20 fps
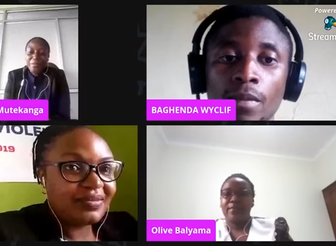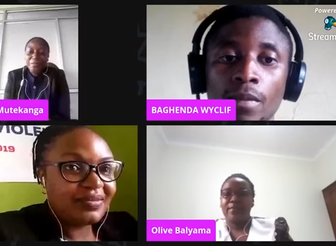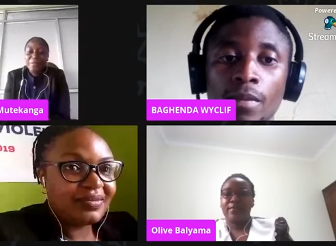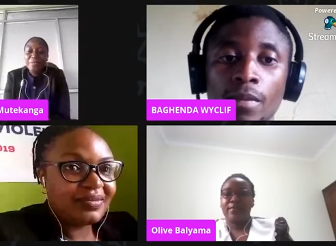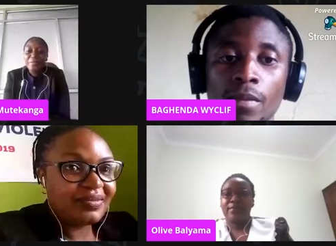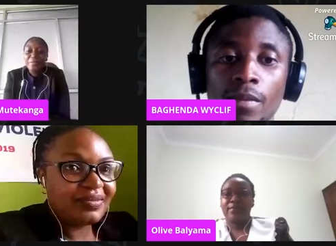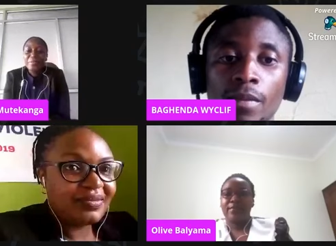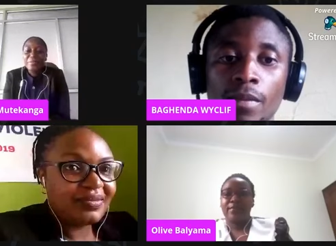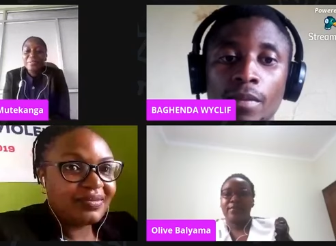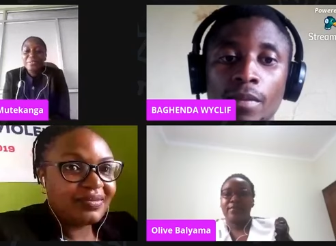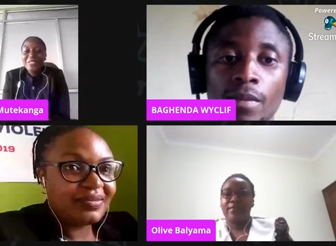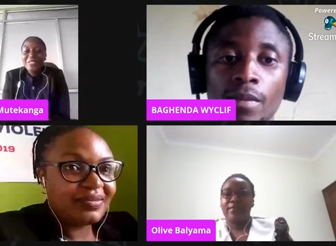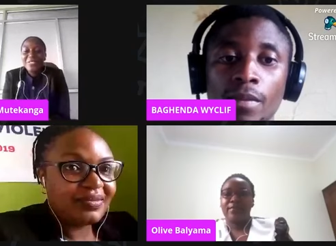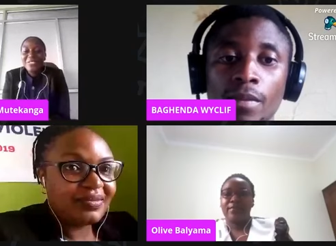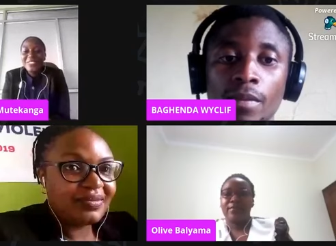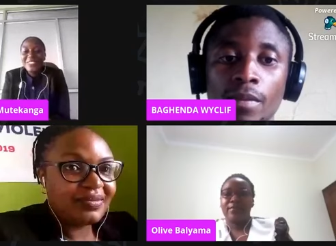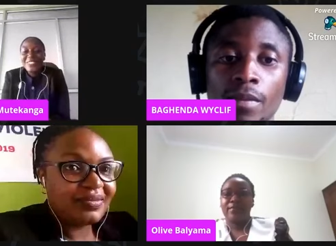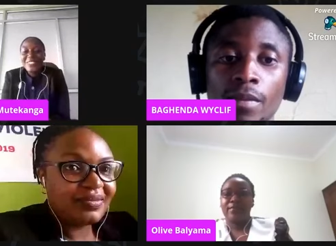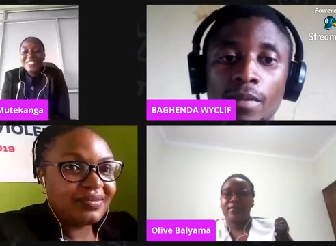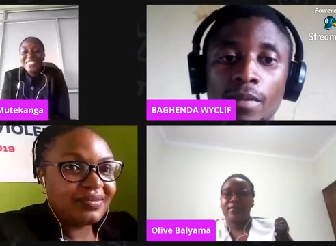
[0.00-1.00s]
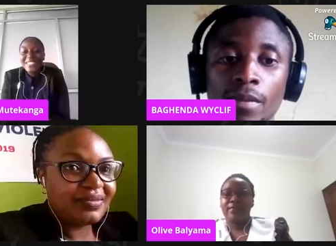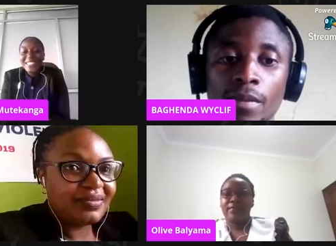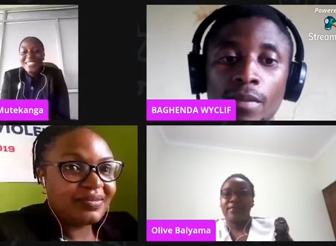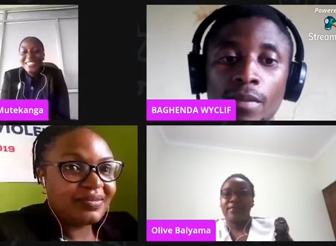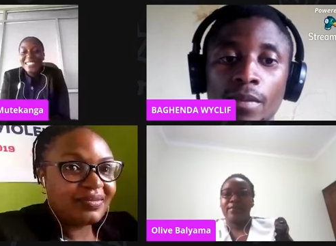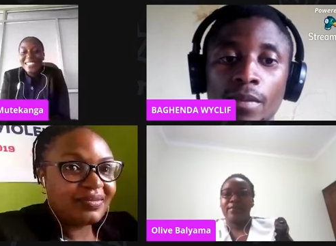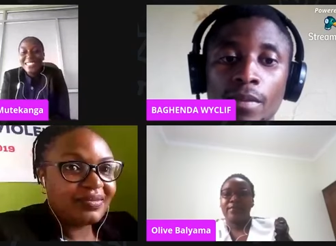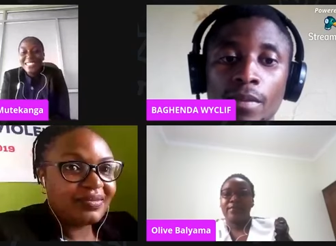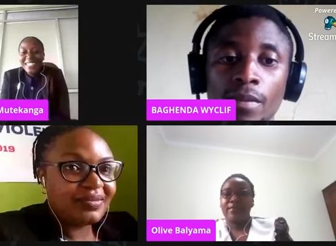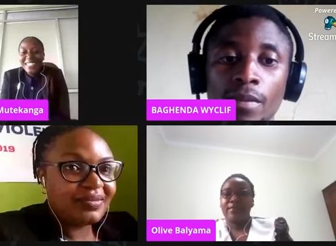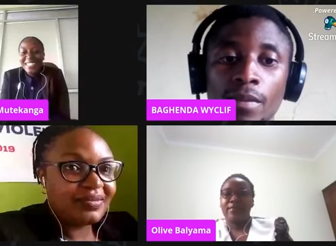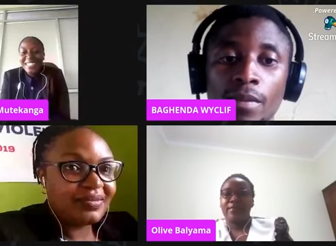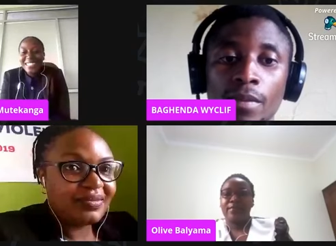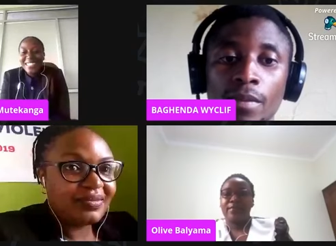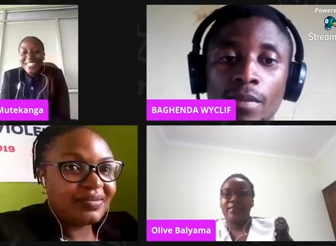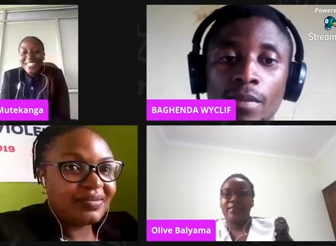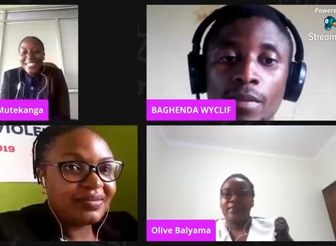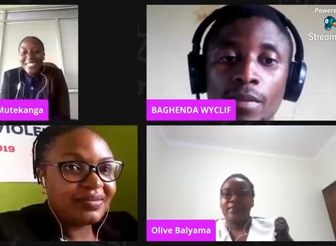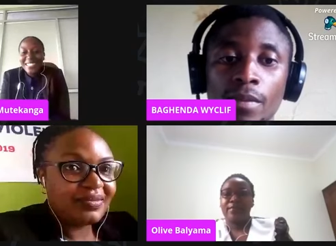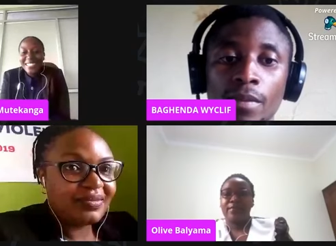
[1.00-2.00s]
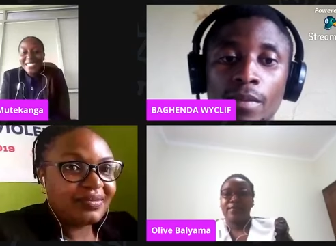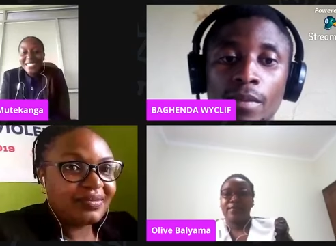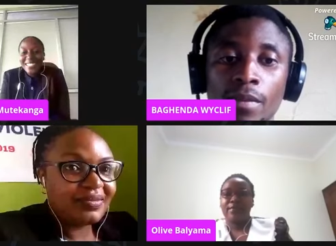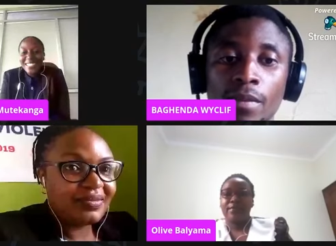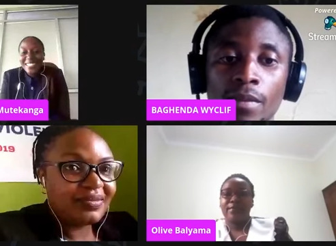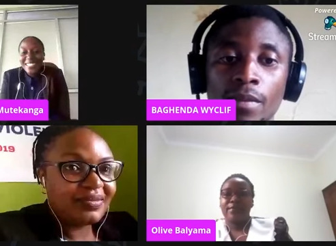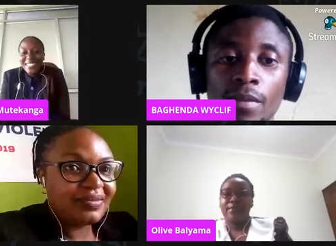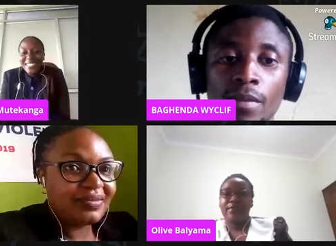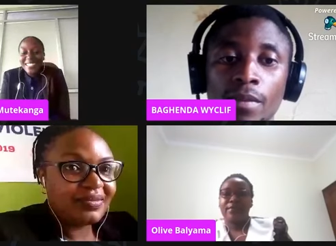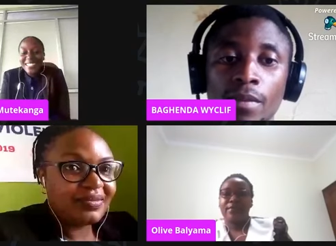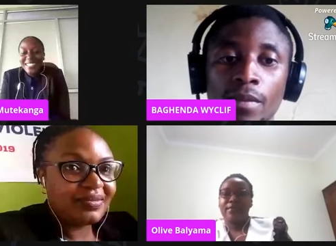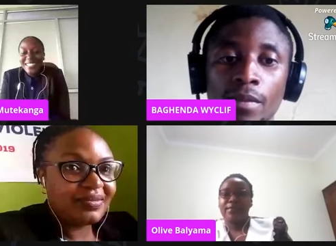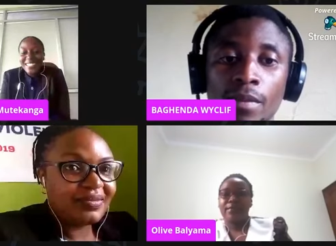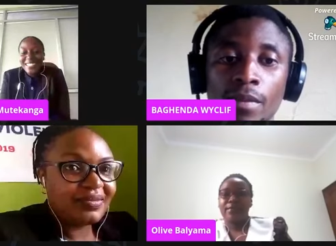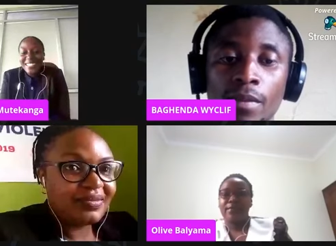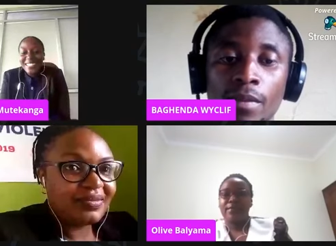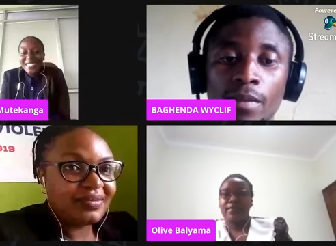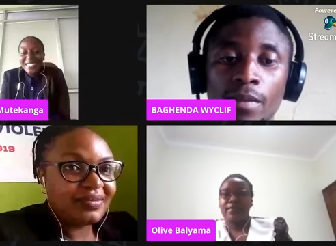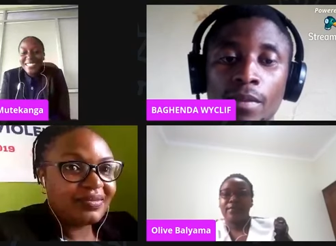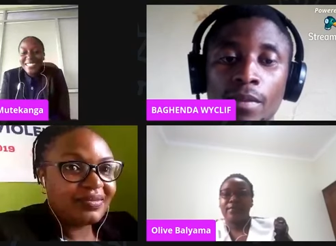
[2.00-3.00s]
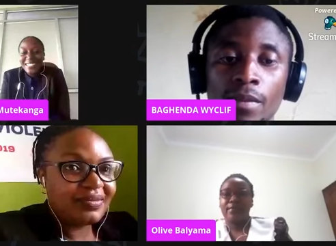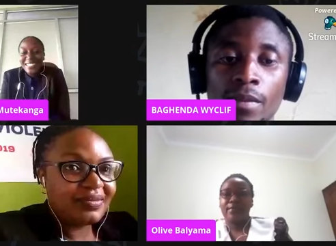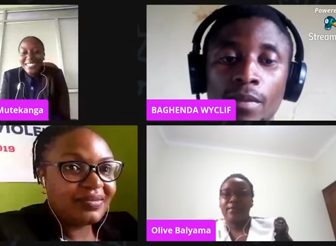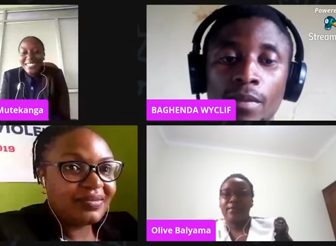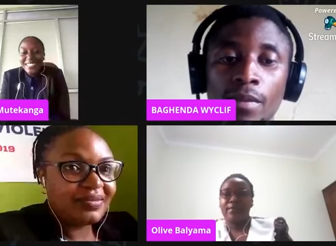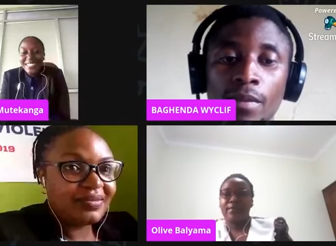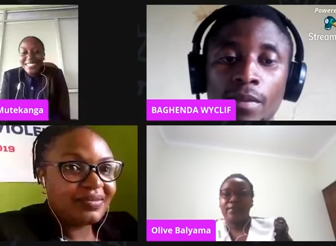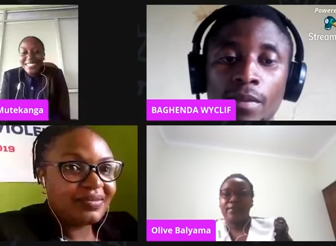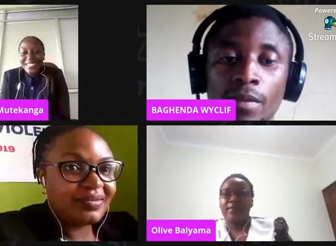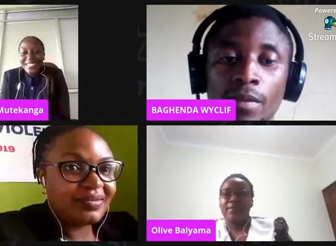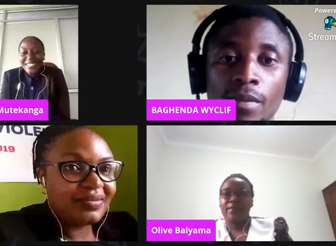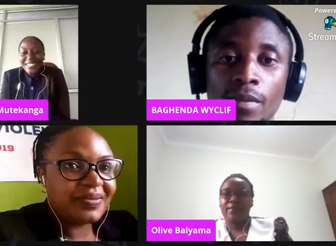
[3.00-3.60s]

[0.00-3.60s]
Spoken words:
[no speech]